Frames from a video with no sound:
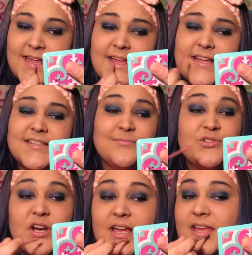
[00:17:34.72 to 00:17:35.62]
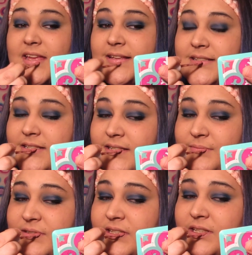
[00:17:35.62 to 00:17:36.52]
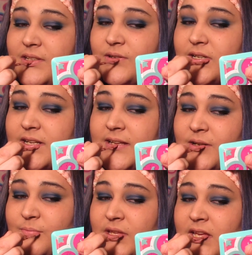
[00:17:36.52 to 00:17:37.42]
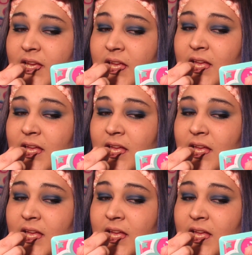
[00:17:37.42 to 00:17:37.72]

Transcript: I got some dry ass lips. Lord help me.